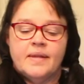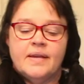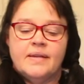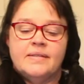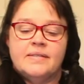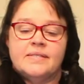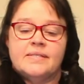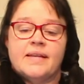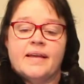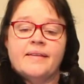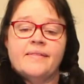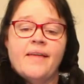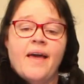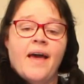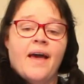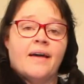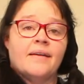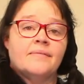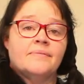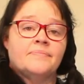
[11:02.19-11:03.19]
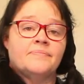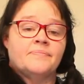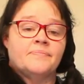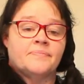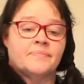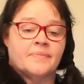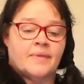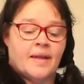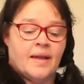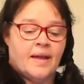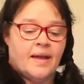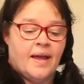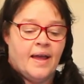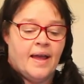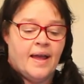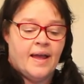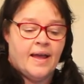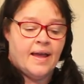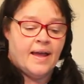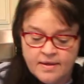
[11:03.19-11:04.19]
Just like that.
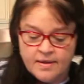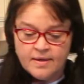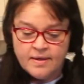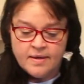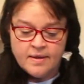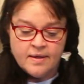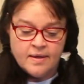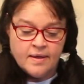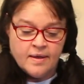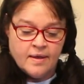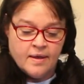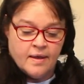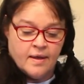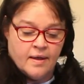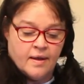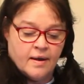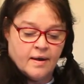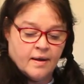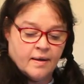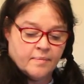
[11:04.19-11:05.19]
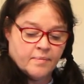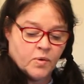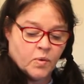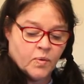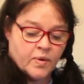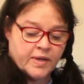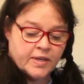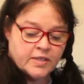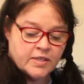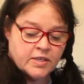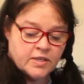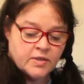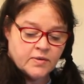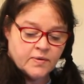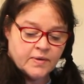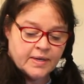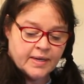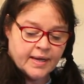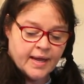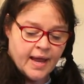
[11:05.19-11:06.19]
And I'm going to do
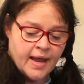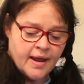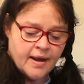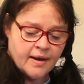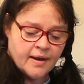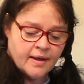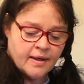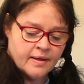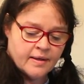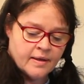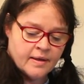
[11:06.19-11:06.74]
it again.